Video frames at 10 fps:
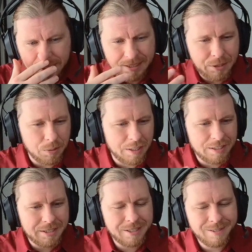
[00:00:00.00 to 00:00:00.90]
So
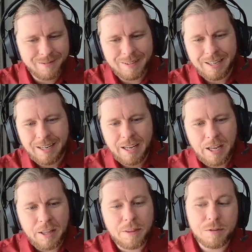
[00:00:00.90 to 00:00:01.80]

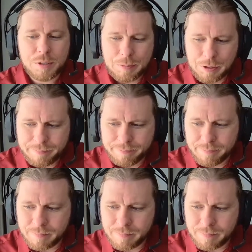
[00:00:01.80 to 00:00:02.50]
there's some good,